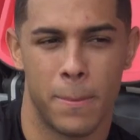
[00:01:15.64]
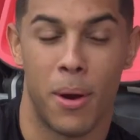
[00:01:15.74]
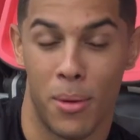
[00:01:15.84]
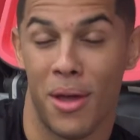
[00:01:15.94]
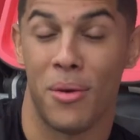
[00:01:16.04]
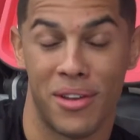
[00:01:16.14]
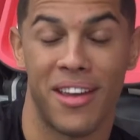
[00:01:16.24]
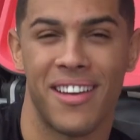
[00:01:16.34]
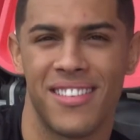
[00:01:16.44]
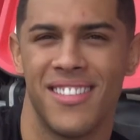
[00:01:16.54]
Probably that one
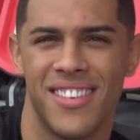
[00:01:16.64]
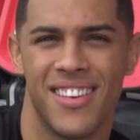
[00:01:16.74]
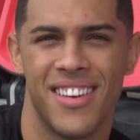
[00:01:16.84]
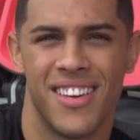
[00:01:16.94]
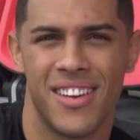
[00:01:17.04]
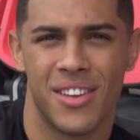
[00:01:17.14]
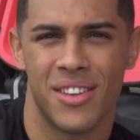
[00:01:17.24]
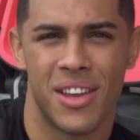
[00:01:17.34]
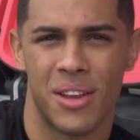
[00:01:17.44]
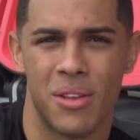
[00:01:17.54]
again.
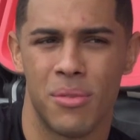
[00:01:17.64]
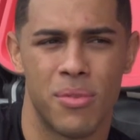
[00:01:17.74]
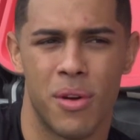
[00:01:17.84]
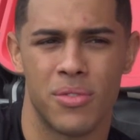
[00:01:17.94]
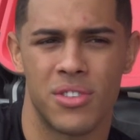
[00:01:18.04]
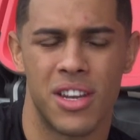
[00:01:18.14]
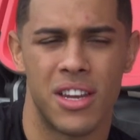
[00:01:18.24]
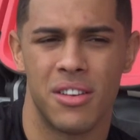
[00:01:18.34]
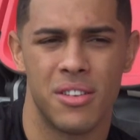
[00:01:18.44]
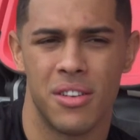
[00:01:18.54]
I think
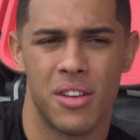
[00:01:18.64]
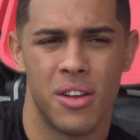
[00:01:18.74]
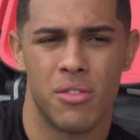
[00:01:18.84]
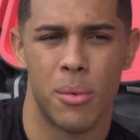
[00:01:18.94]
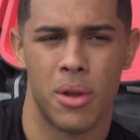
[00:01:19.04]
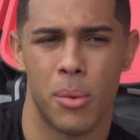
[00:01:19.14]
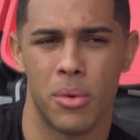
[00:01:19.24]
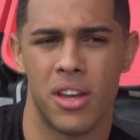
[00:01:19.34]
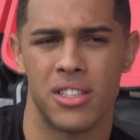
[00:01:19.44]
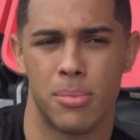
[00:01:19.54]
obviously from a couple
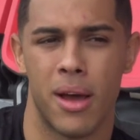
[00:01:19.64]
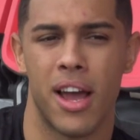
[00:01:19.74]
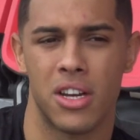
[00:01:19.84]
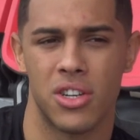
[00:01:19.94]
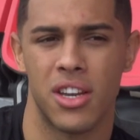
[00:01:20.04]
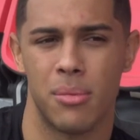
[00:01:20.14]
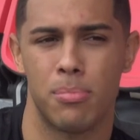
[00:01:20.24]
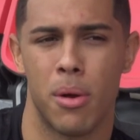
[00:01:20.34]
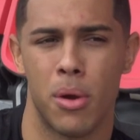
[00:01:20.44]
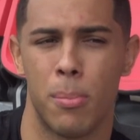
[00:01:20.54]
of years back, actually,
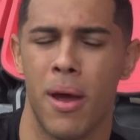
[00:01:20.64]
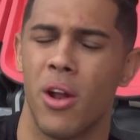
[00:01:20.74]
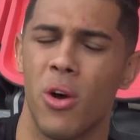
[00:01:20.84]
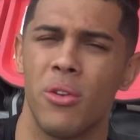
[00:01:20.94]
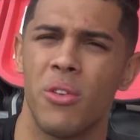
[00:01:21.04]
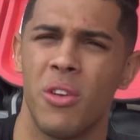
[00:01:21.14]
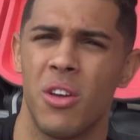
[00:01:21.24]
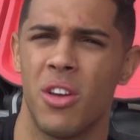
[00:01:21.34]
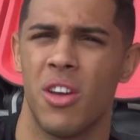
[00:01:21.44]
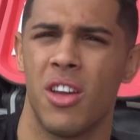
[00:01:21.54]
probably Benetton.
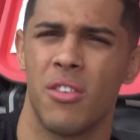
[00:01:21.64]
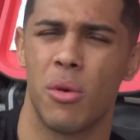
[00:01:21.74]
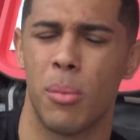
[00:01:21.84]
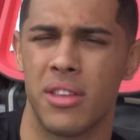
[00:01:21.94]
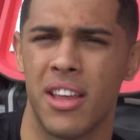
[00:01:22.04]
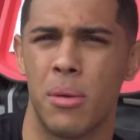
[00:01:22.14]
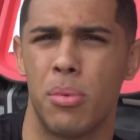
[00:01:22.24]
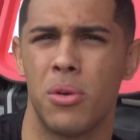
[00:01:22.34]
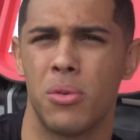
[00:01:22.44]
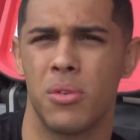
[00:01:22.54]
From my
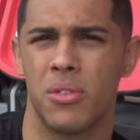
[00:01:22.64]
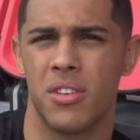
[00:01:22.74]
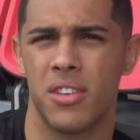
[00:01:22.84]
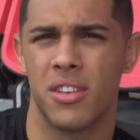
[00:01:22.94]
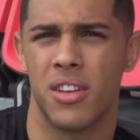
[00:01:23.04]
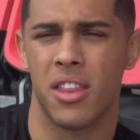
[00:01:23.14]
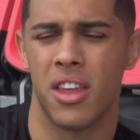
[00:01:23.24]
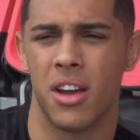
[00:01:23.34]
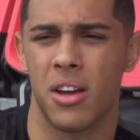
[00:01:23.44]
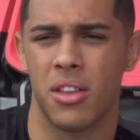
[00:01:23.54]
debut, I
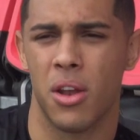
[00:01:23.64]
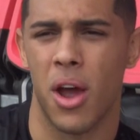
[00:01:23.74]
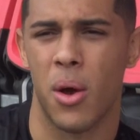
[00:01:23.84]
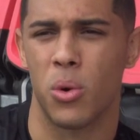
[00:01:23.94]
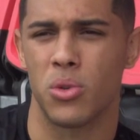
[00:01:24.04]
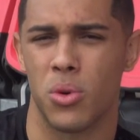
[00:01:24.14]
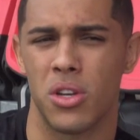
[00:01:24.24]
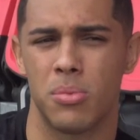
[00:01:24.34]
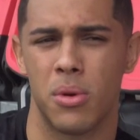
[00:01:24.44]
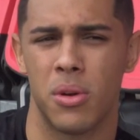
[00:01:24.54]
don't know how old I
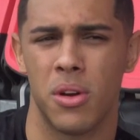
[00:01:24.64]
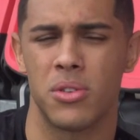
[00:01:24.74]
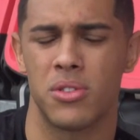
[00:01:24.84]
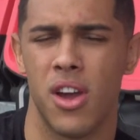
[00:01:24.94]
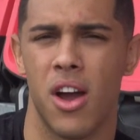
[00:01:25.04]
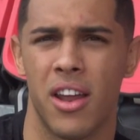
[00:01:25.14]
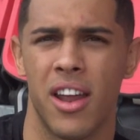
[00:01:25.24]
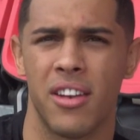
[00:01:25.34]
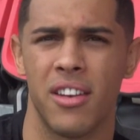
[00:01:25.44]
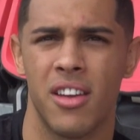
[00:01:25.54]
was, but I was young, and
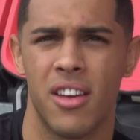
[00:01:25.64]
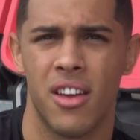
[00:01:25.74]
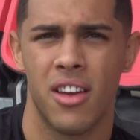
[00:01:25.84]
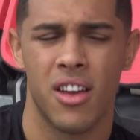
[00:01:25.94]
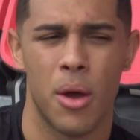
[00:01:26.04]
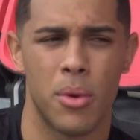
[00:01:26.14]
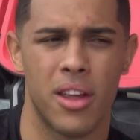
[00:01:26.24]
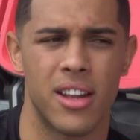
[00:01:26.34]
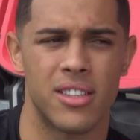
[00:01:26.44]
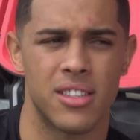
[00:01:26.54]
then coming
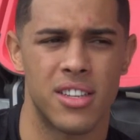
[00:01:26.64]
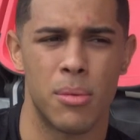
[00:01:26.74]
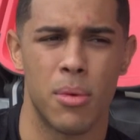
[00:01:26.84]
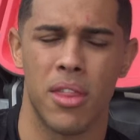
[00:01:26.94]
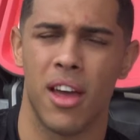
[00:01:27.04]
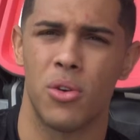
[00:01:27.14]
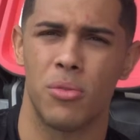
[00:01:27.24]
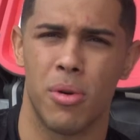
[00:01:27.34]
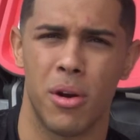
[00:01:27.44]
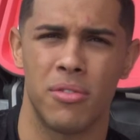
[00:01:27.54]
against a team like that, it
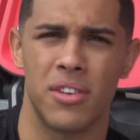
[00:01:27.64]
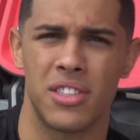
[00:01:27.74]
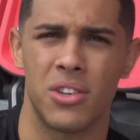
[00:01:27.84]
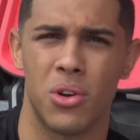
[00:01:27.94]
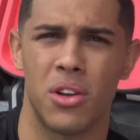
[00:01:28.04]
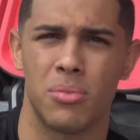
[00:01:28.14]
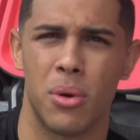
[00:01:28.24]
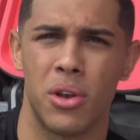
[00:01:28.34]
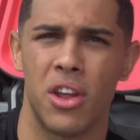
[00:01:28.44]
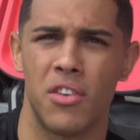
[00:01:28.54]
was probably physical, I was
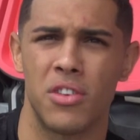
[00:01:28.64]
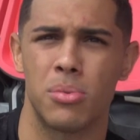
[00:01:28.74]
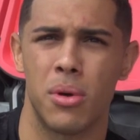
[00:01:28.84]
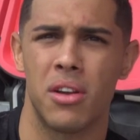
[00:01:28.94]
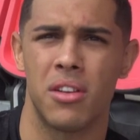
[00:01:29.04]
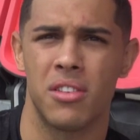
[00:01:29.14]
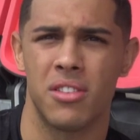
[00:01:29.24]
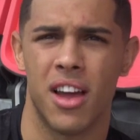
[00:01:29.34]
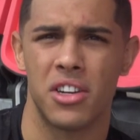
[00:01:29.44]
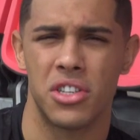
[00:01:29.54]
probably nervous, but
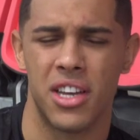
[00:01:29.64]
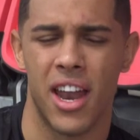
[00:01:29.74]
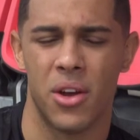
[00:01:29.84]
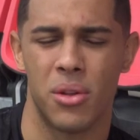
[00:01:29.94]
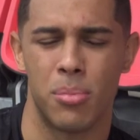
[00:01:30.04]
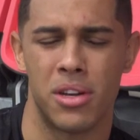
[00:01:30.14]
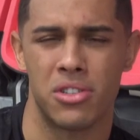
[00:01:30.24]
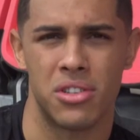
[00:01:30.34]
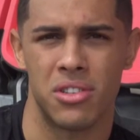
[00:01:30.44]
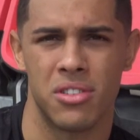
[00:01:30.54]
to actually get out on the
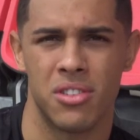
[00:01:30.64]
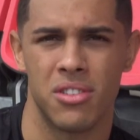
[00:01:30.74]
pitch and